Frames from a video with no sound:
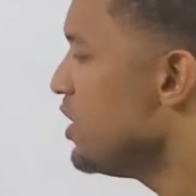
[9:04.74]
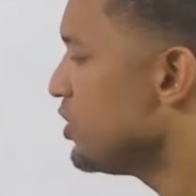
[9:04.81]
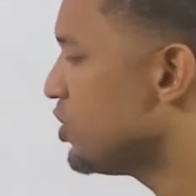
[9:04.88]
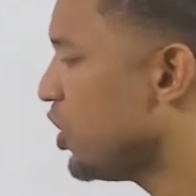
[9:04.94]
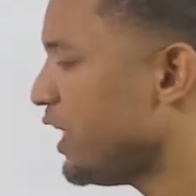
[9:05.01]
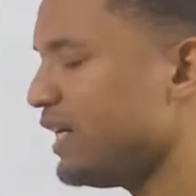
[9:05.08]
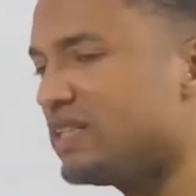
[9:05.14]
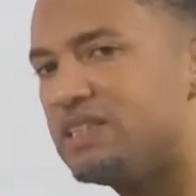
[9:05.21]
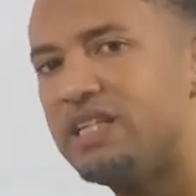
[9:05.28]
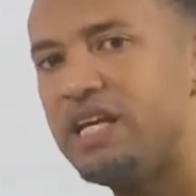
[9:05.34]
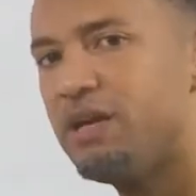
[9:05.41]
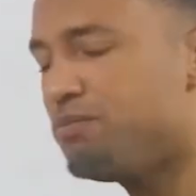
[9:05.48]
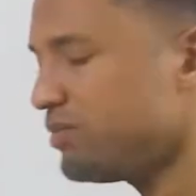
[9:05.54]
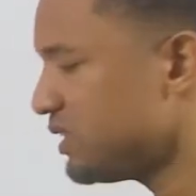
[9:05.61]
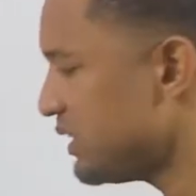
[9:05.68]
So in the
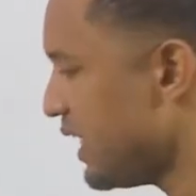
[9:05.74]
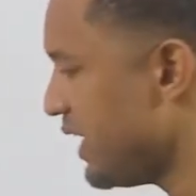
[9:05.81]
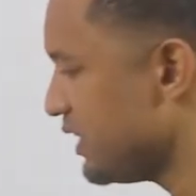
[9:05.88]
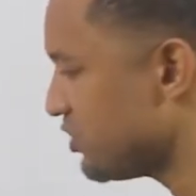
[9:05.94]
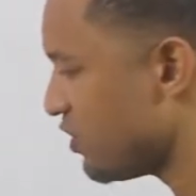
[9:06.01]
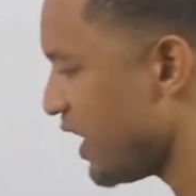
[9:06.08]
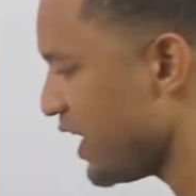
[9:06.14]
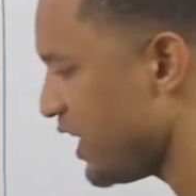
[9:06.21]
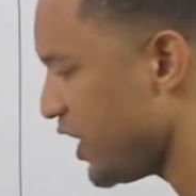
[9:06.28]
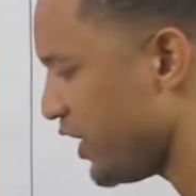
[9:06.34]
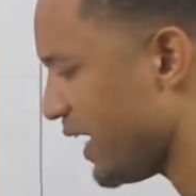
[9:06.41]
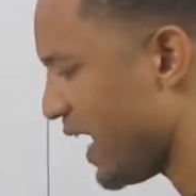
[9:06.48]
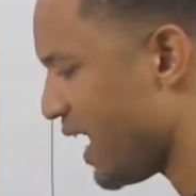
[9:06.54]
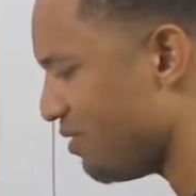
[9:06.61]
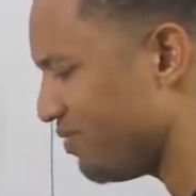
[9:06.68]
same sense, right here,
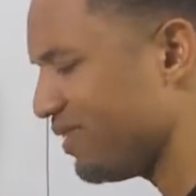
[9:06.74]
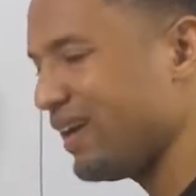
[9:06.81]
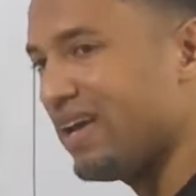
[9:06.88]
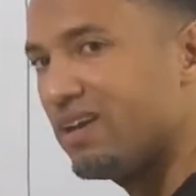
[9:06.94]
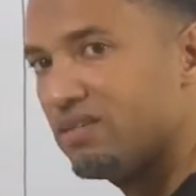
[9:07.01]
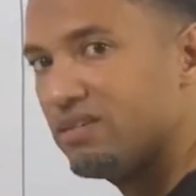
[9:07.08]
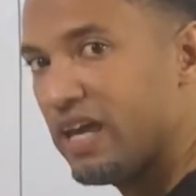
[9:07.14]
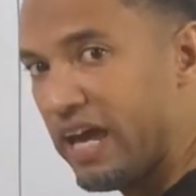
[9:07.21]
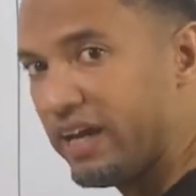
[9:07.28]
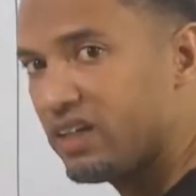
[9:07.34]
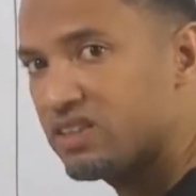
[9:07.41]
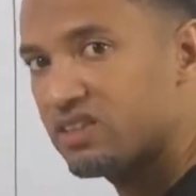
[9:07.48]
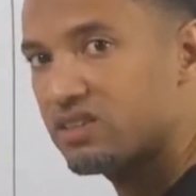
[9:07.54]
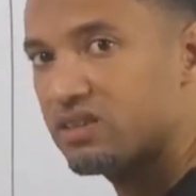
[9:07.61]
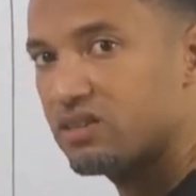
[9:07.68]
you have
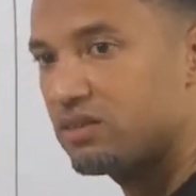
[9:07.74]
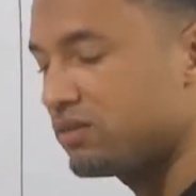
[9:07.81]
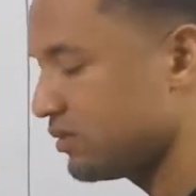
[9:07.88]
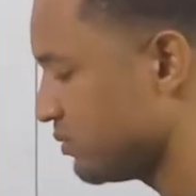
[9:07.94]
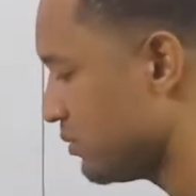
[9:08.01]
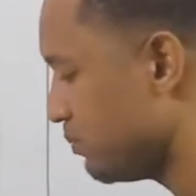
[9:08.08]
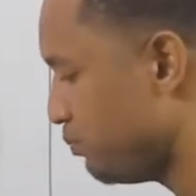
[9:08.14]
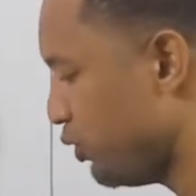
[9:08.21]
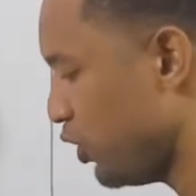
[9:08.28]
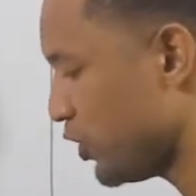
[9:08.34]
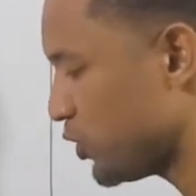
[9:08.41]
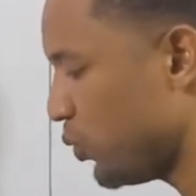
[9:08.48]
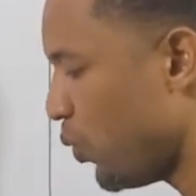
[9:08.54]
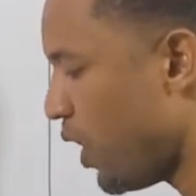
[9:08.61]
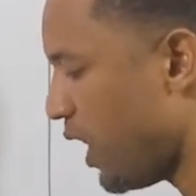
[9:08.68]
x
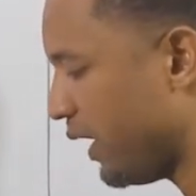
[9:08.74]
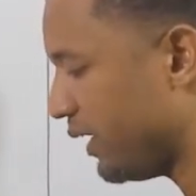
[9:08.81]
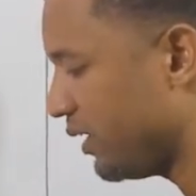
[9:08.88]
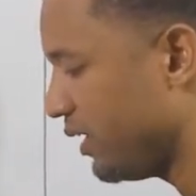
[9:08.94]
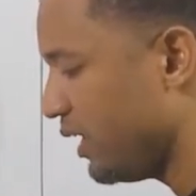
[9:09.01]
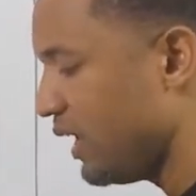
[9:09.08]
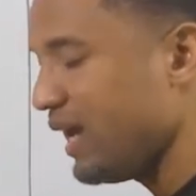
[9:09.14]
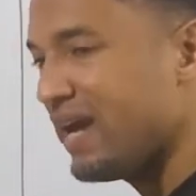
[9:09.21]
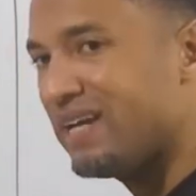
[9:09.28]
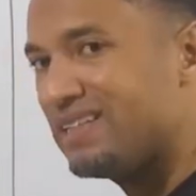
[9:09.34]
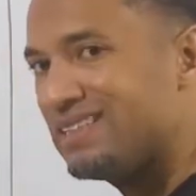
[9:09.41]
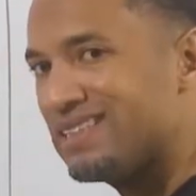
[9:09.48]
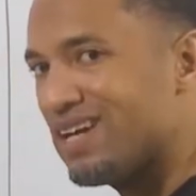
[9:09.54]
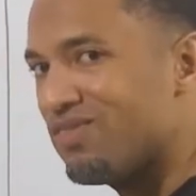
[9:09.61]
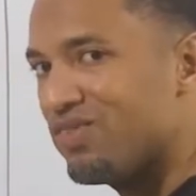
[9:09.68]
plus 1.
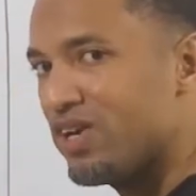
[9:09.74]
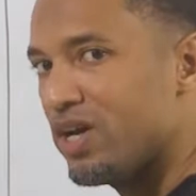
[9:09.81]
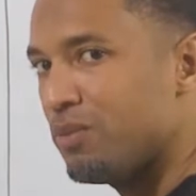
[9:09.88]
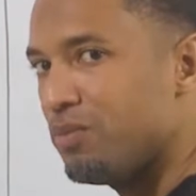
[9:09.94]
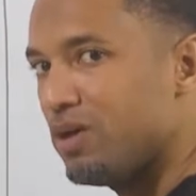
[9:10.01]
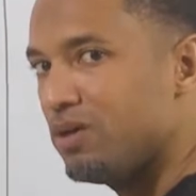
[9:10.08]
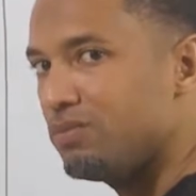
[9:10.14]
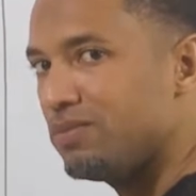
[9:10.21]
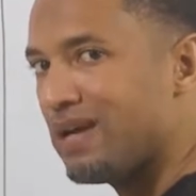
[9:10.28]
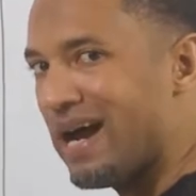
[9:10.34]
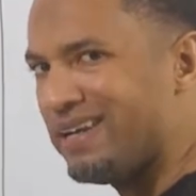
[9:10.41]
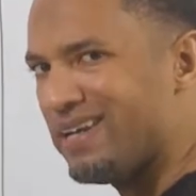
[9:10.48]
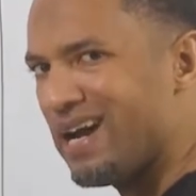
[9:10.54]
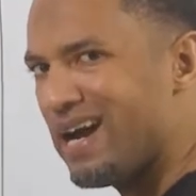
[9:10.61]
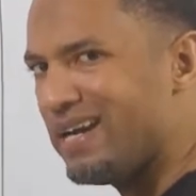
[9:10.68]
X is a variable
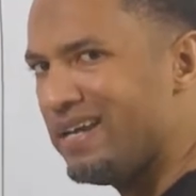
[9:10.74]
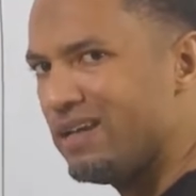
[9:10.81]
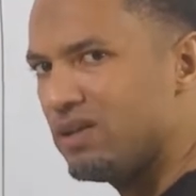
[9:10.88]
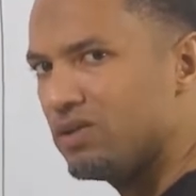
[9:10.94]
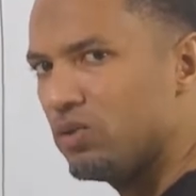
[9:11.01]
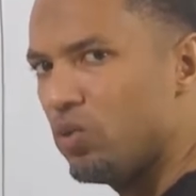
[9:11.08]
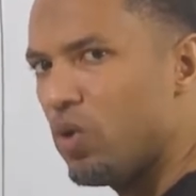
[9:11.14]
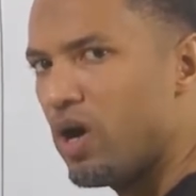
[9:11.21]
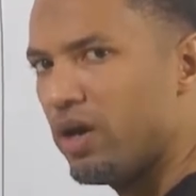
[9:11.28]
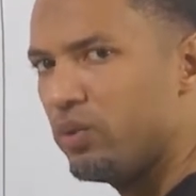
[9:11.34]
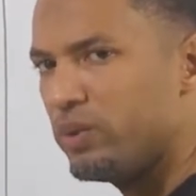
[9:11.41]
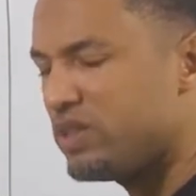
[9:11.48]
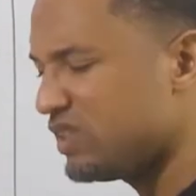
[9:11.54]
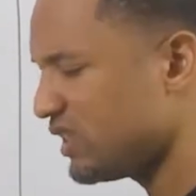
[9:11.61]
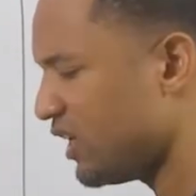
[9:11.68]
and you're adding
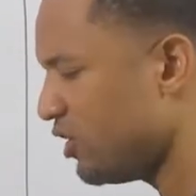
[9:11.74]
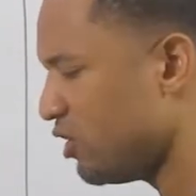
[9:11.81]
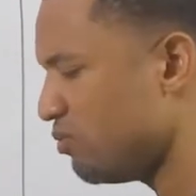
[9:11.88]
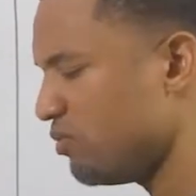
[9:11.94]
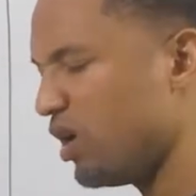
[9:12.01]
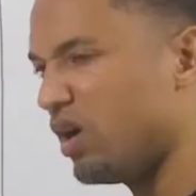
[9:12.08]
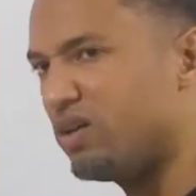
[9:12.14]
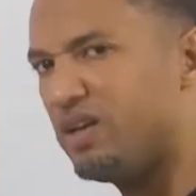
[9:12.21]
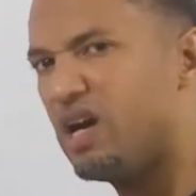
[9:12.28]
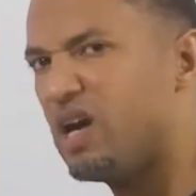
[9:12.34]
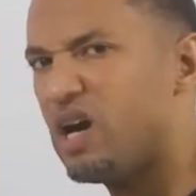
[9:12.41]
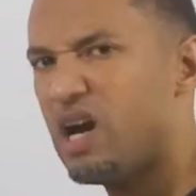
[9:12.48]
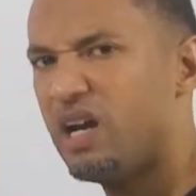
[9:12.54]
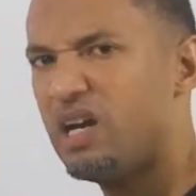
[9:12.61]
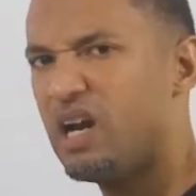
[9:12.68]
1, which is a number.
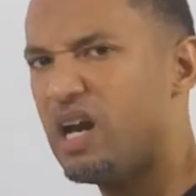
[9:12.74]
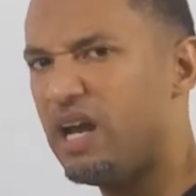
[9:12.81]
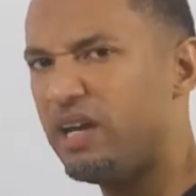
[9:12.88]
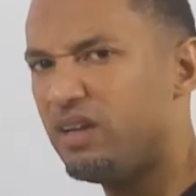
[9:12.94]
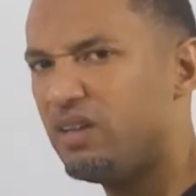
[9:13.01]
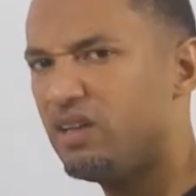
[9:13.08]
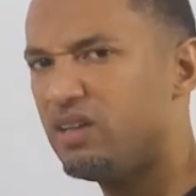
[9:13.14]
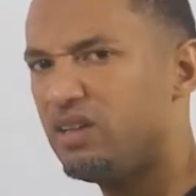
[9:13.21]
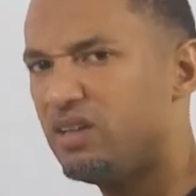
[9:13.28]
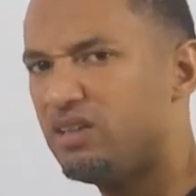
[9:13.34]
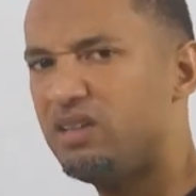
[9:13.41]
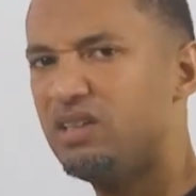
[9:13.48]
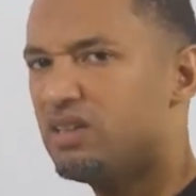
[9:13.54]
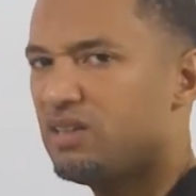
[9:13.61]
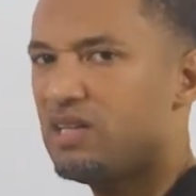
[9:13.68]
They're unlike.
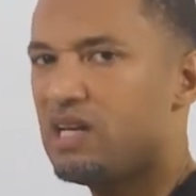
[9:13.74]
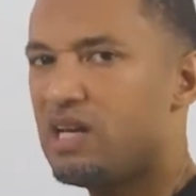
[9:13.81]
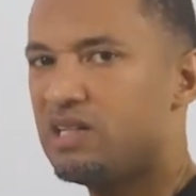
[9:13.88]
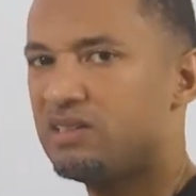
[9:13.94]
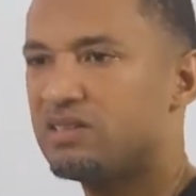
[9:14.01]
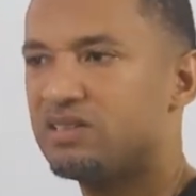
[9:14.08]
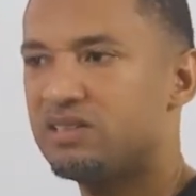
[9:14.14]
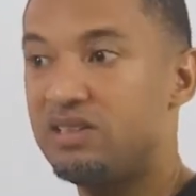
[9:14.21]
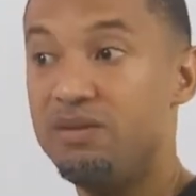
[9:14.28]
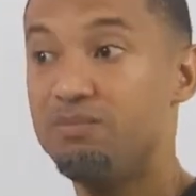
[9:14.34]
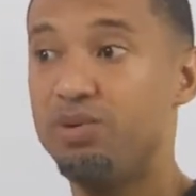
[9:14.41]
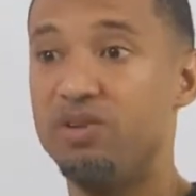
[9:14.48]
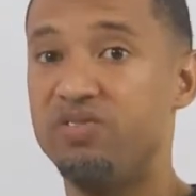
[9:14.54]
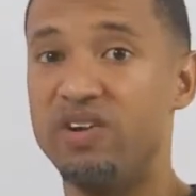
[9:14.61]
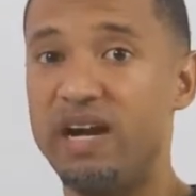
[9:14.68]
You can't
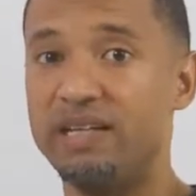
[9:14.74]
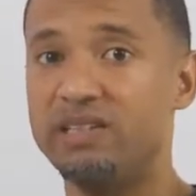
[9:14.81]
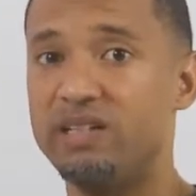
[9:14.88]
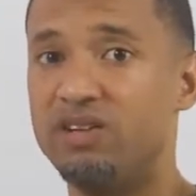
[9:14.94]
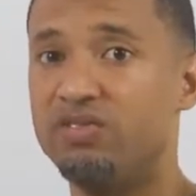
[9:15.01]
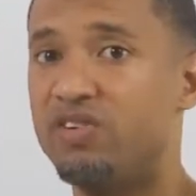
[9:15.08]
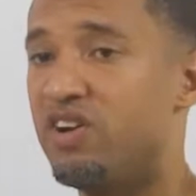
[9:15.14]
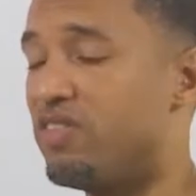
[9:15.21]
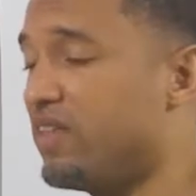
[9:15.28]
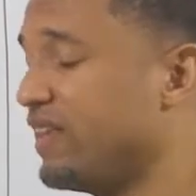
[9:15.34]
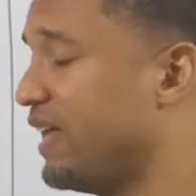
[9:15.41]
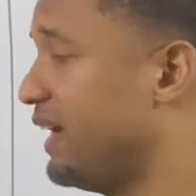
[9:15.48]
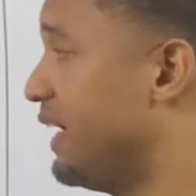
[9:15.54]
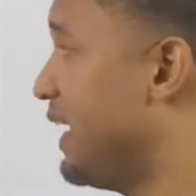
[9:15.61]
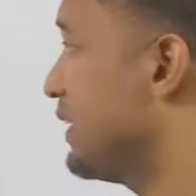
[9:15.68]
simplify it any further
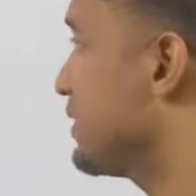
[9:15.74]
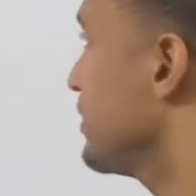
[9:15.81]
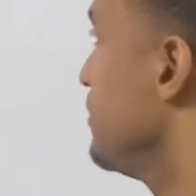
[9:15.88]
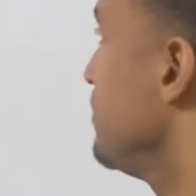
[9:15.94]
than that.